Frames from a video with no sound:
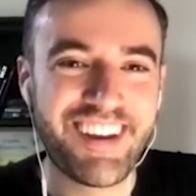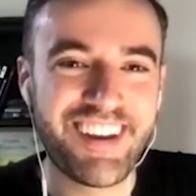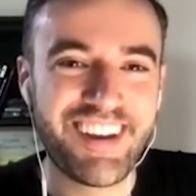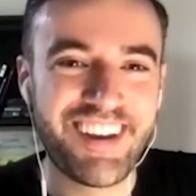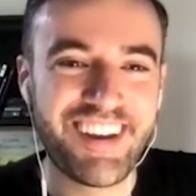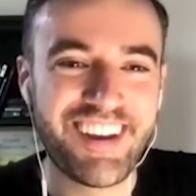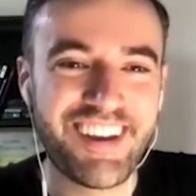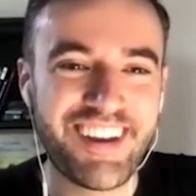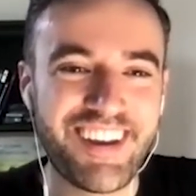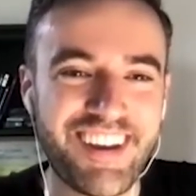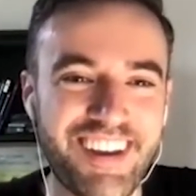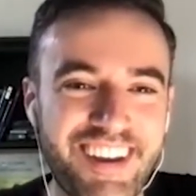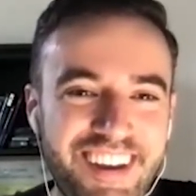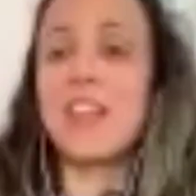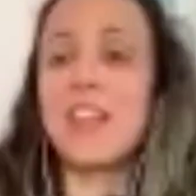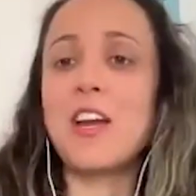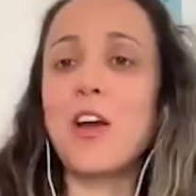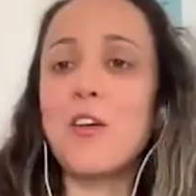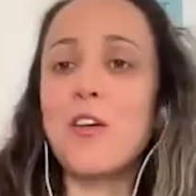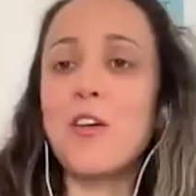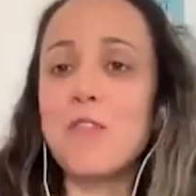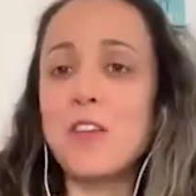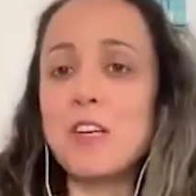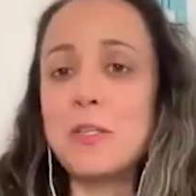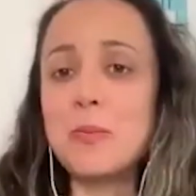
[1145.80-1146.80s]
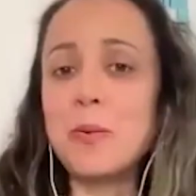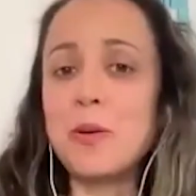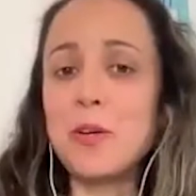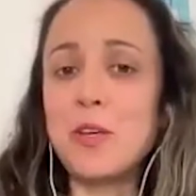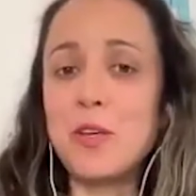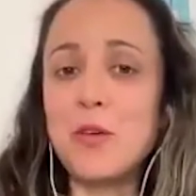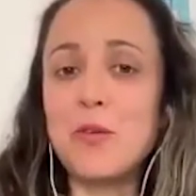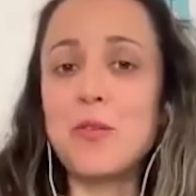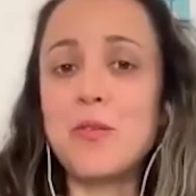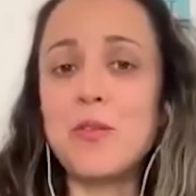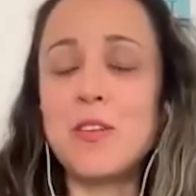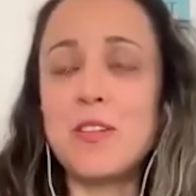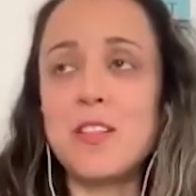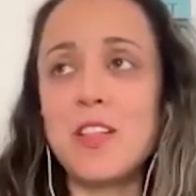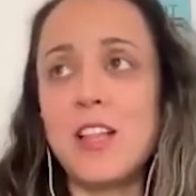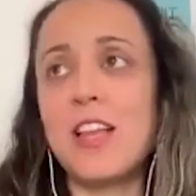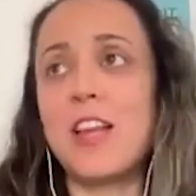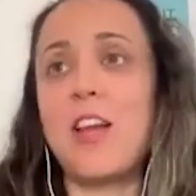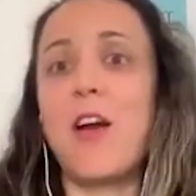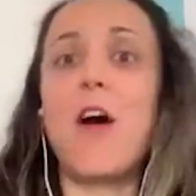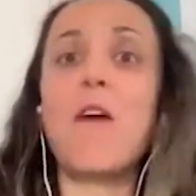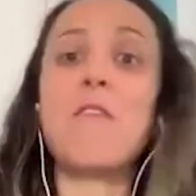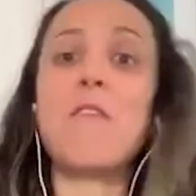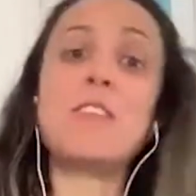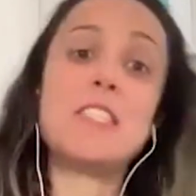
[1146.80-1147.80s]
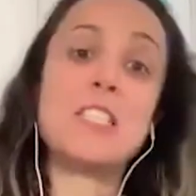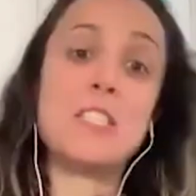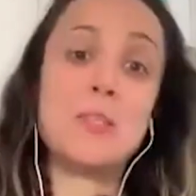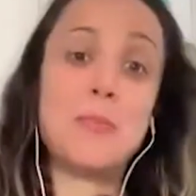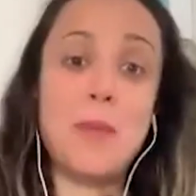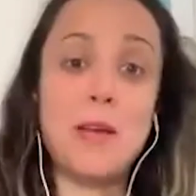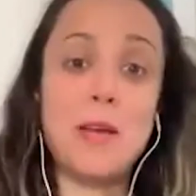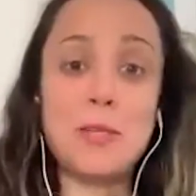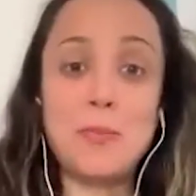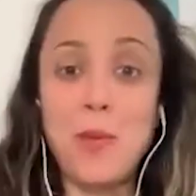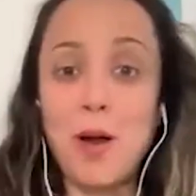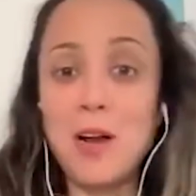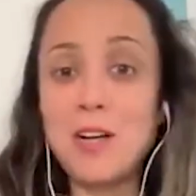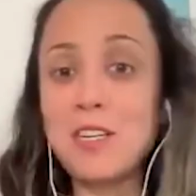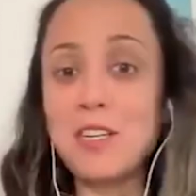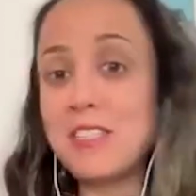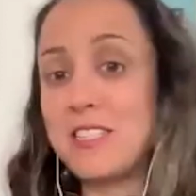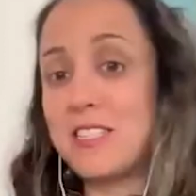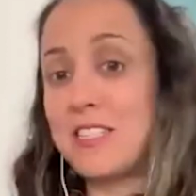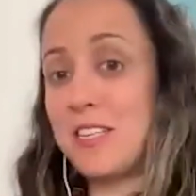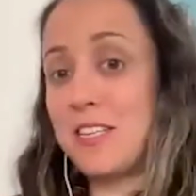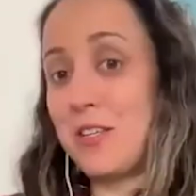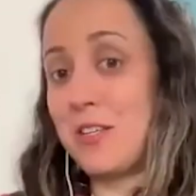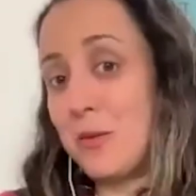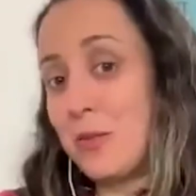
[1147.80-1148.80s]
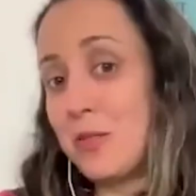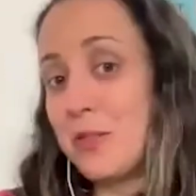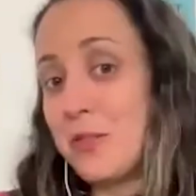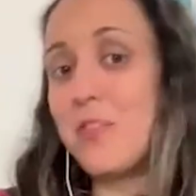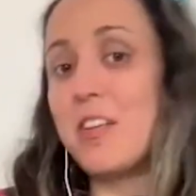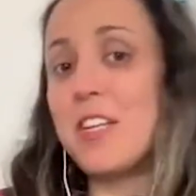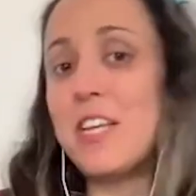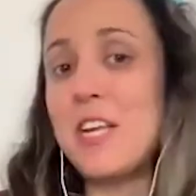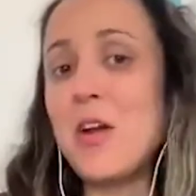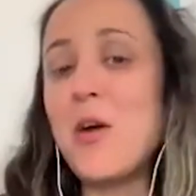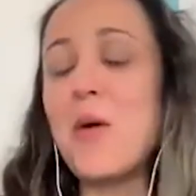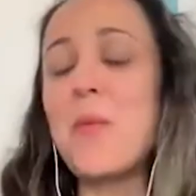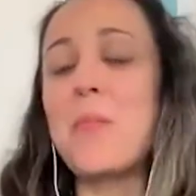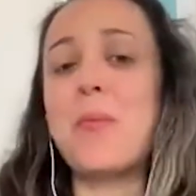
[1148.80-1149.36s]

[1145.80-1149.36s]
Totally. Like on Facebook, you like obviously it's best practice to use video,